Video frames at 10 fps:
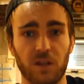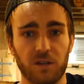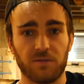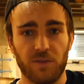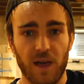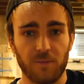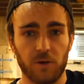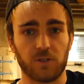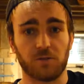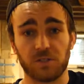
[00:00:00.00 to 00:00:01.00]
looking for that
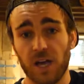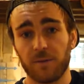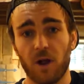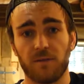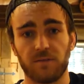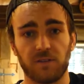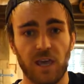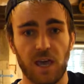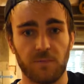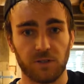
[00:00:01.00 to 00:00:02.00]
person who's coming off of a
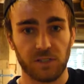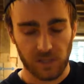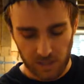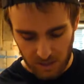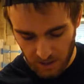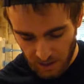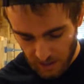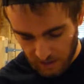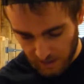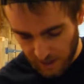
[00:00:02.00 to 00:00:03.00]
cambered ski,
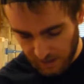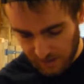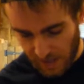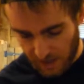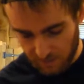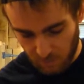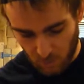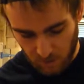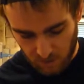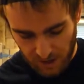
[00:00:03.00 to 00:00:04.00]
likes that
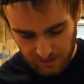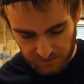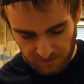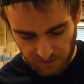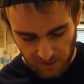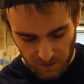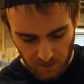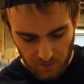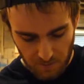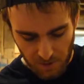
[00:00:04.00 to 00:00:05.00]
more aggressive
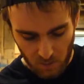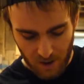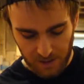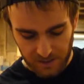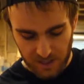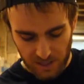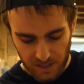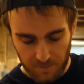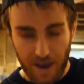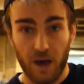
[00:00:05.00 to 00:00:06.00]
feel, but wants
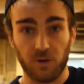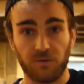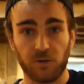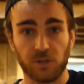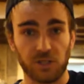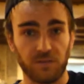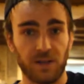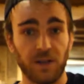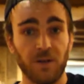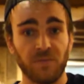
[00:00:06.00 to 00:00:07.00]
the powder version of
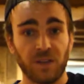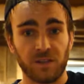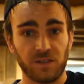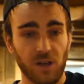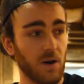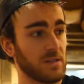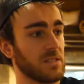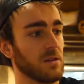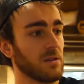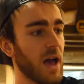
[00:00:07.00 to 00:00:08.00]
it. So it's
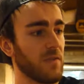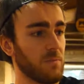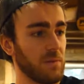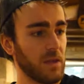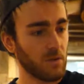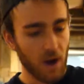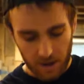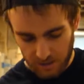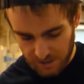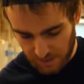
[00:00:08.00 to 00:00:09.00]
still got the big
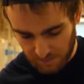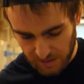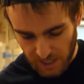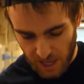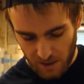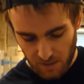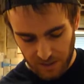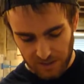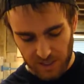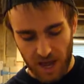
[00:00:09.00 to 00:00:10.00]
rocker tip and tail,
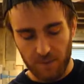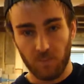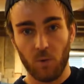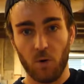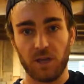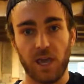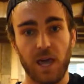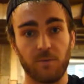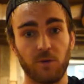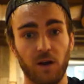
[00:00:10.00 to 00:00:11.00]
but it's got more
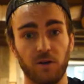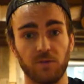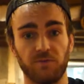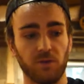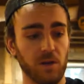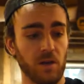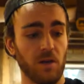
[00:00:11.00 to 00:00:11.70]
camber underfoot.